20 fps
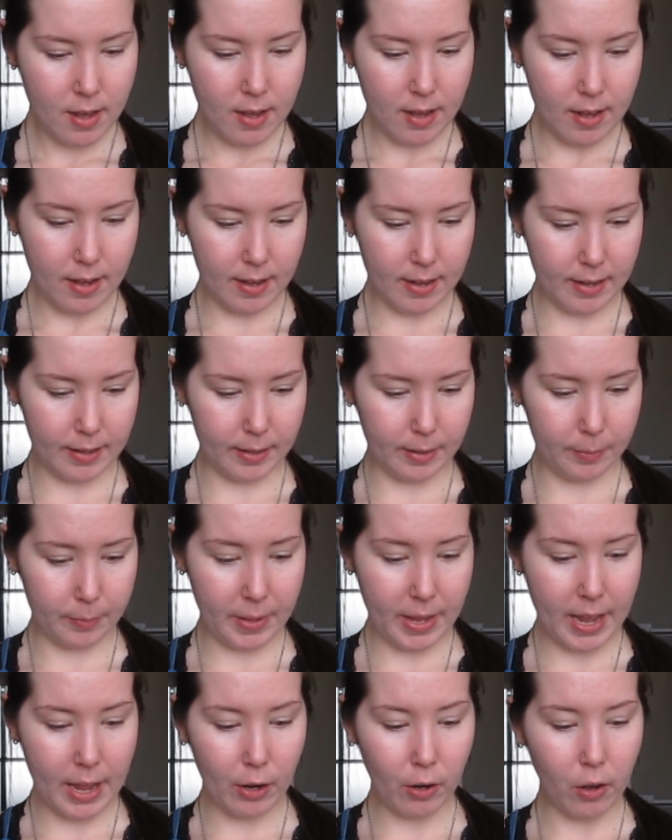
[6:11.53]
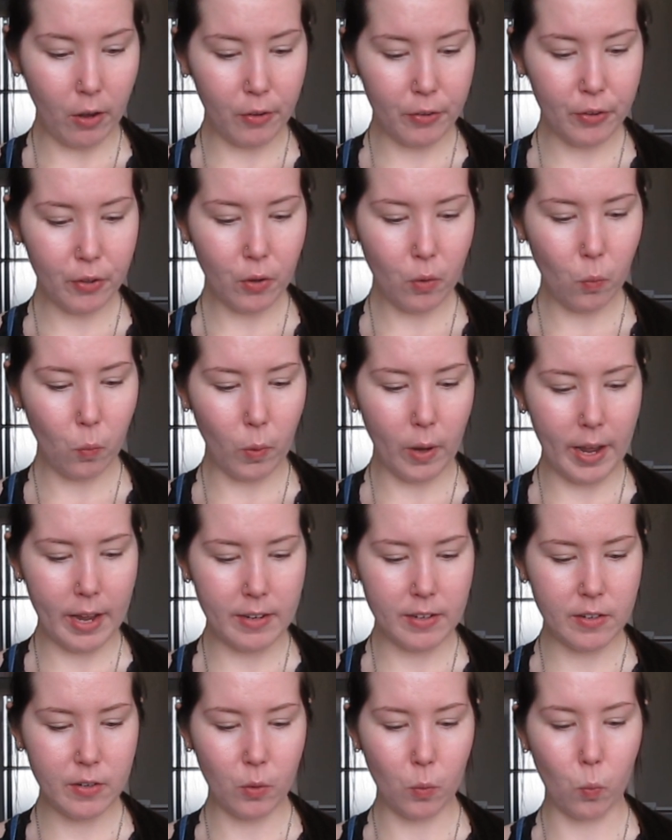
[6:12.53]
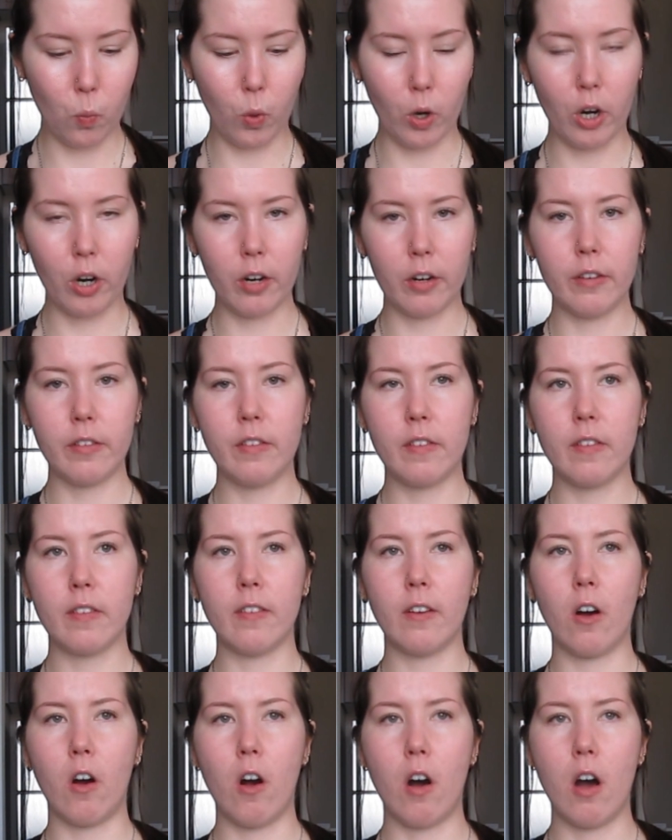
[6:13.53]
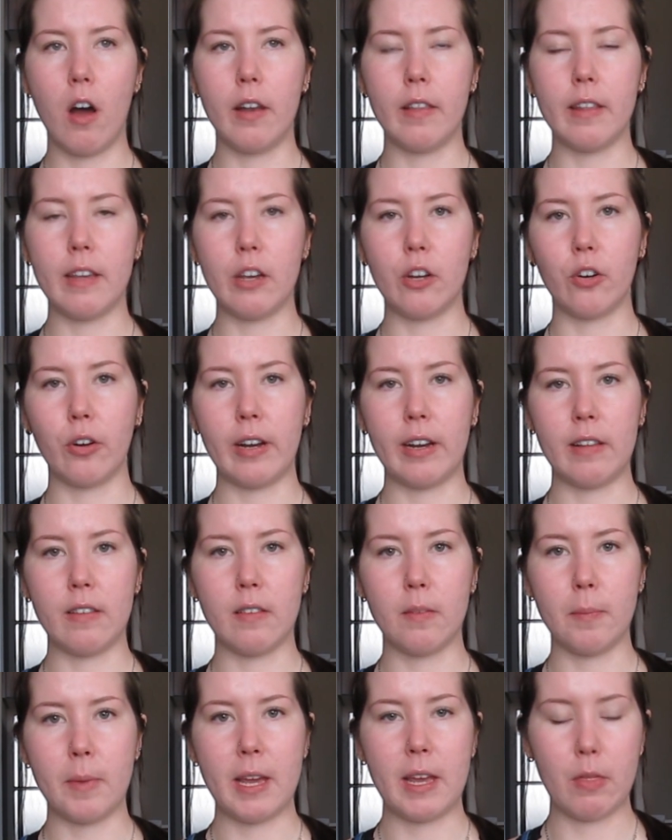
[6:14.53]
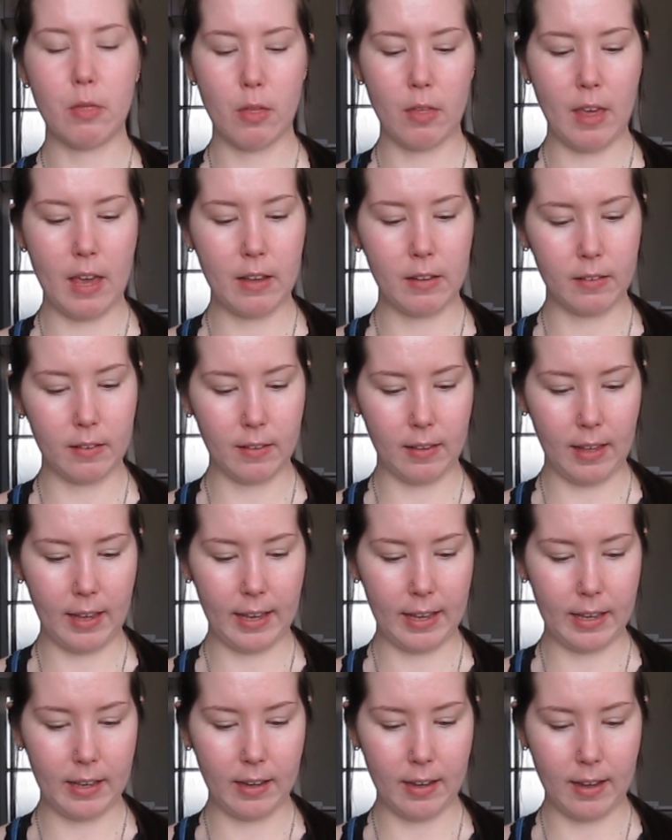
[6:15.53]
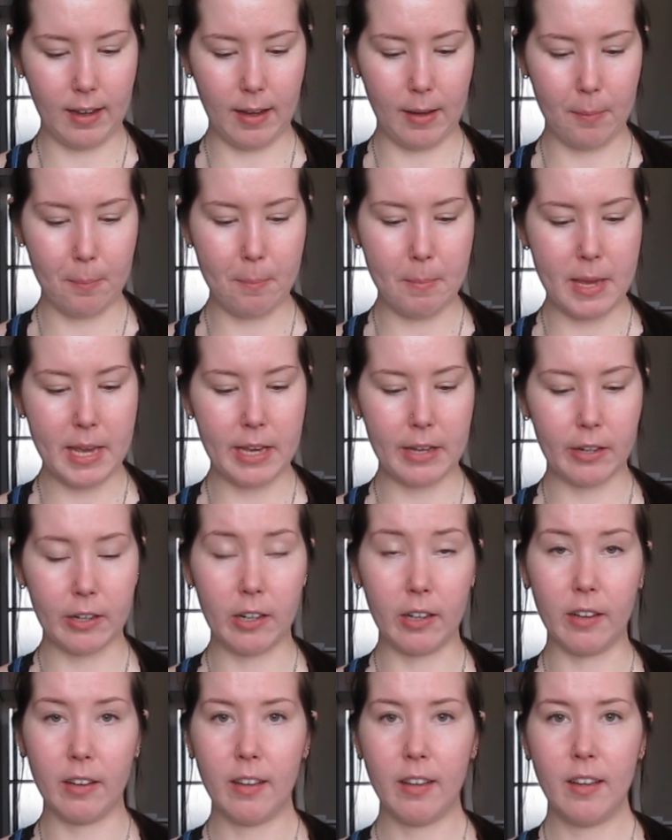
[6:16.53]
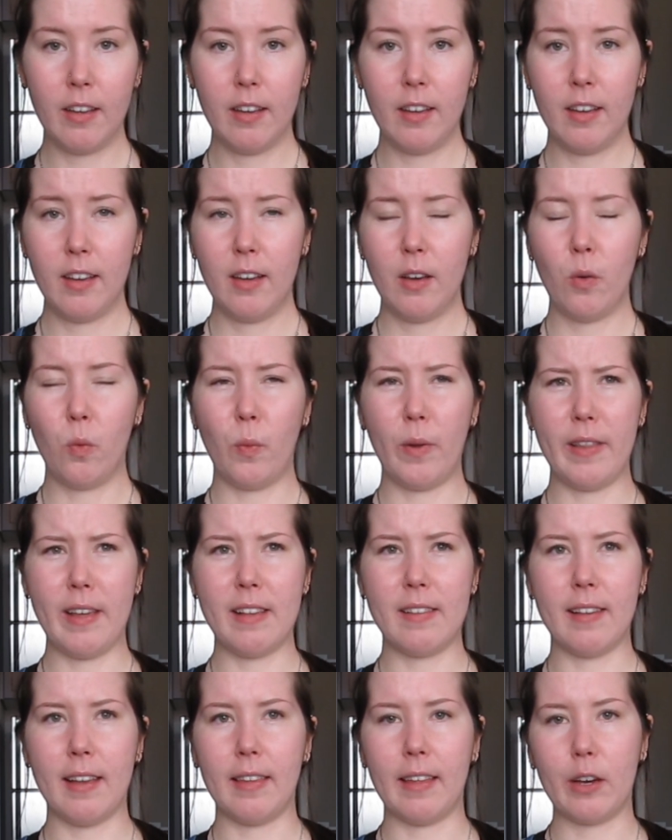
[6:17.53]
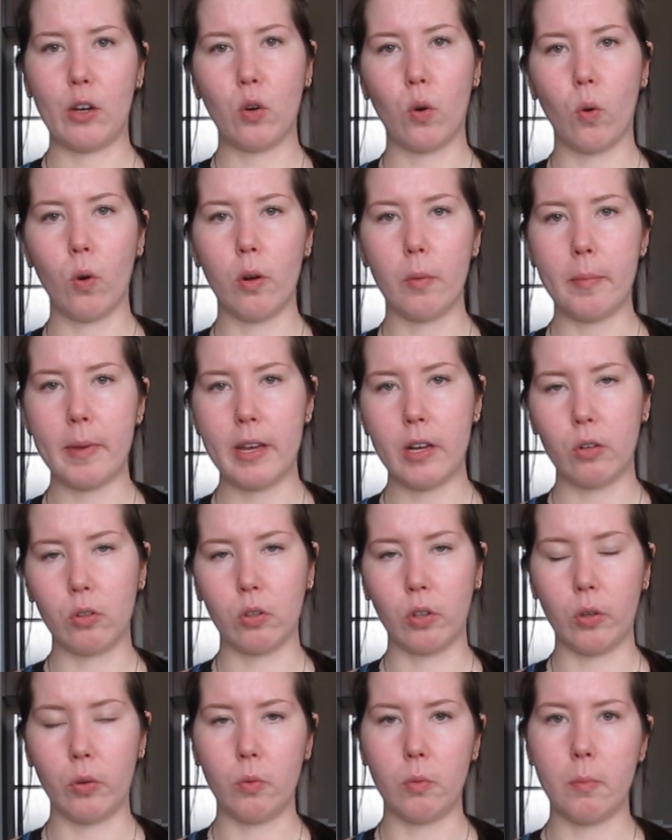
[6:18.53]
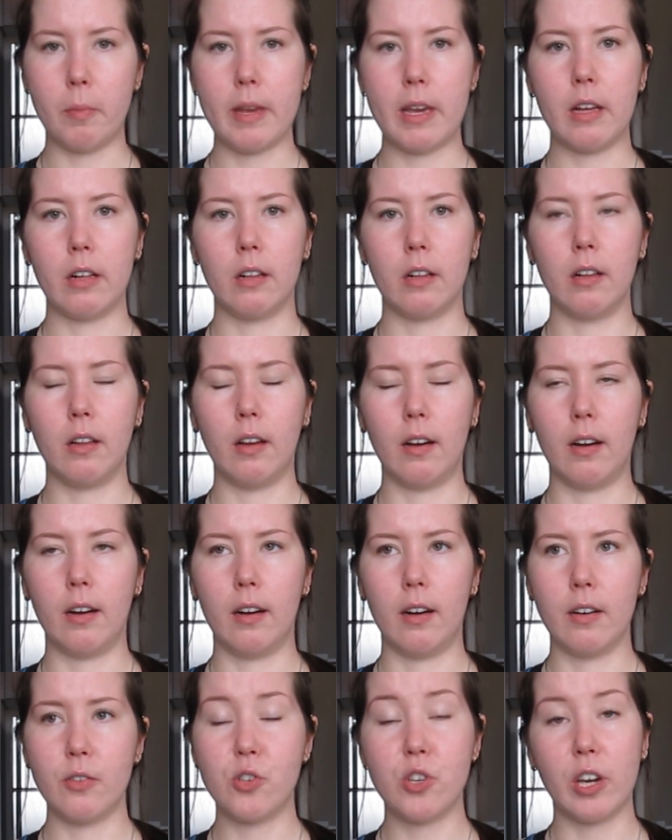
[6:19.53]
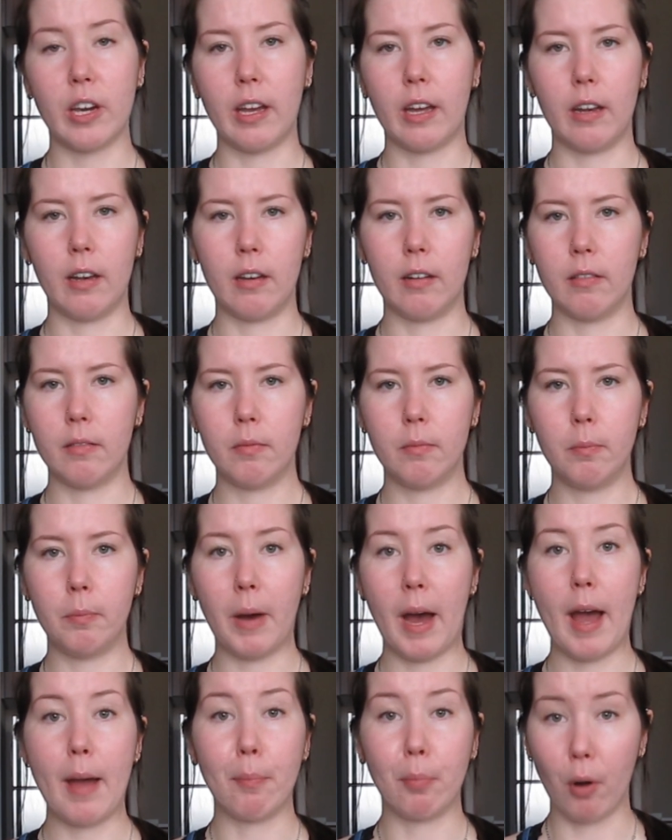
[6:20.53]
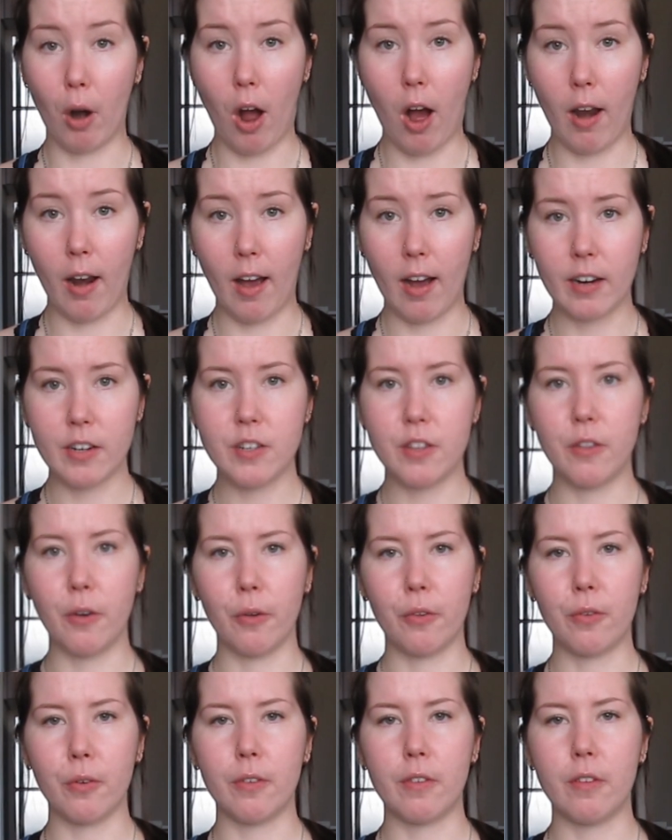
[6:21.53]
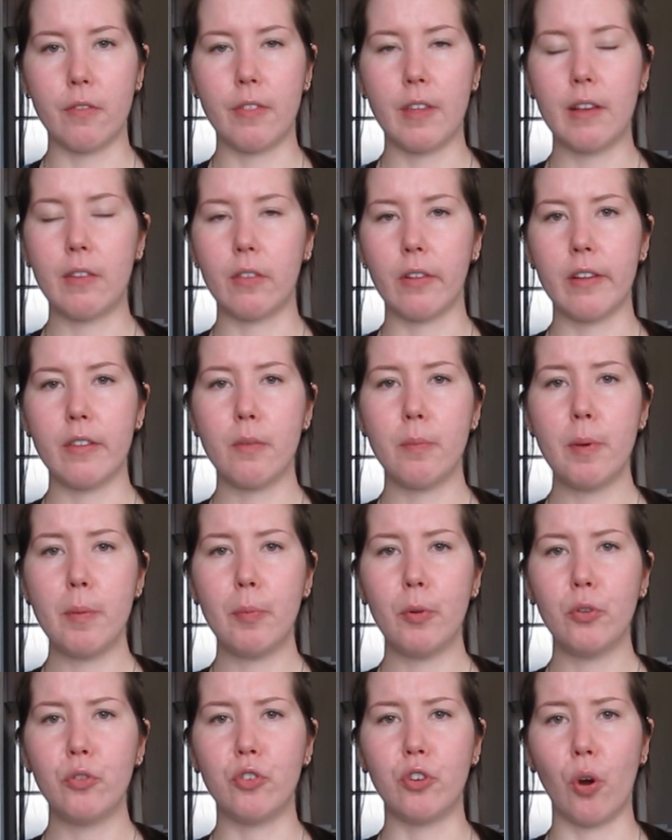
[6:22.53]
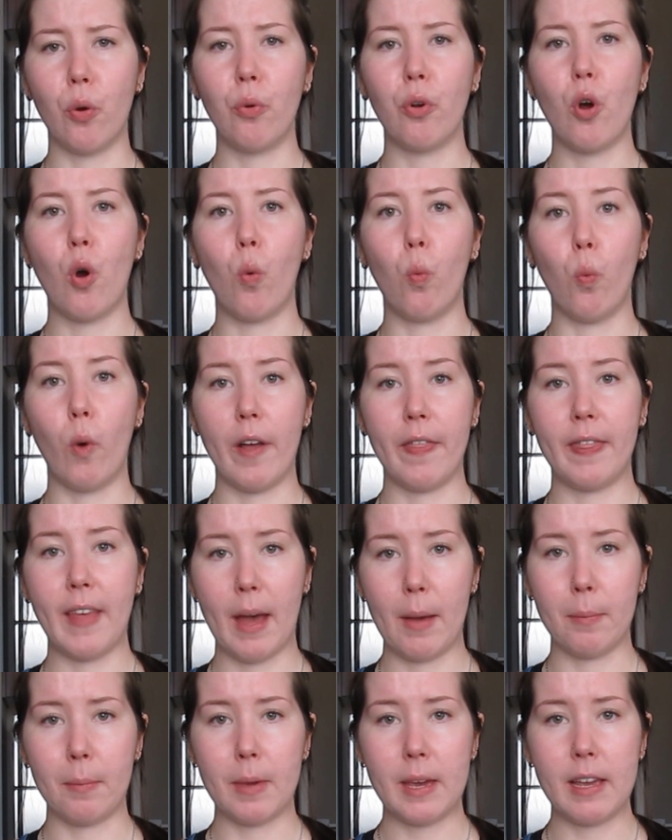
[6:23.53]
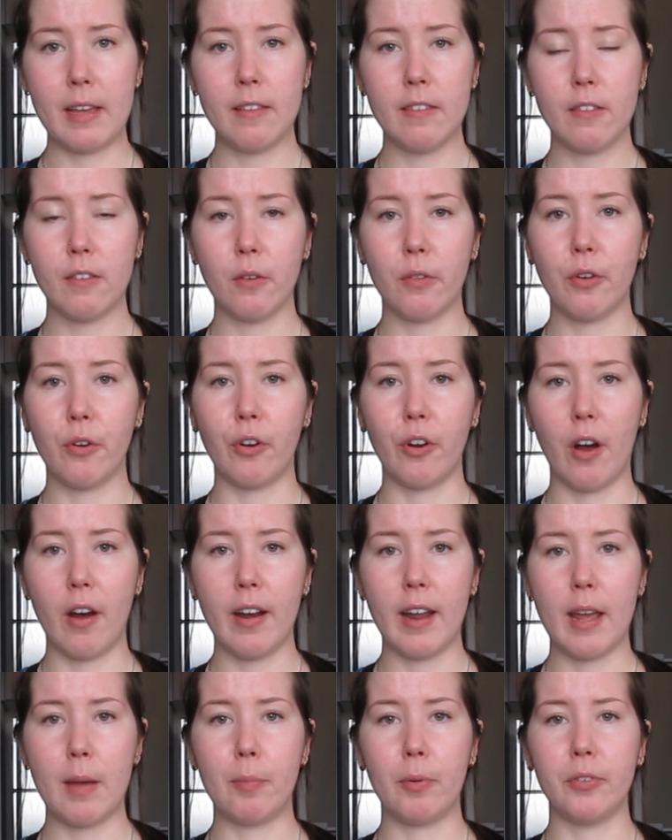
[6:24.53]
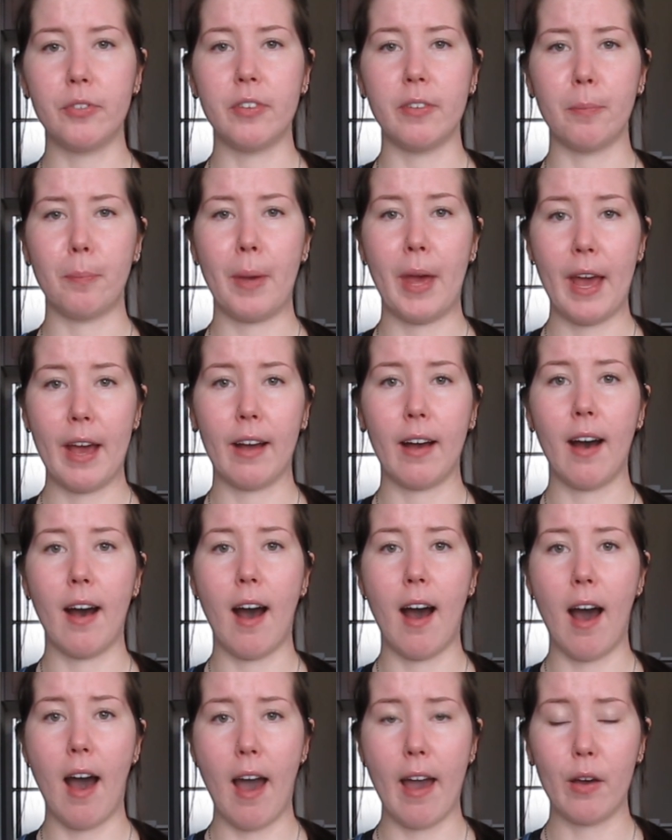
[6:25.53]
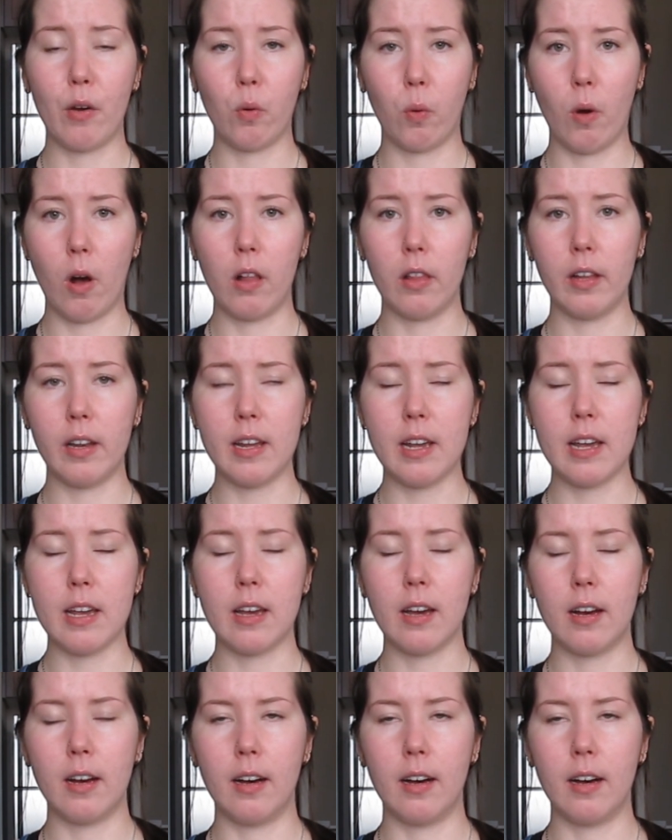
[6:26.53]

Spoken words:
And also what words on the ingredients mean. Things like meal, when they say like cornmeal, gluten meal, chicken byproduct, those sorts of things. Lots of people don't know what that means, so they're not able to pick a high quality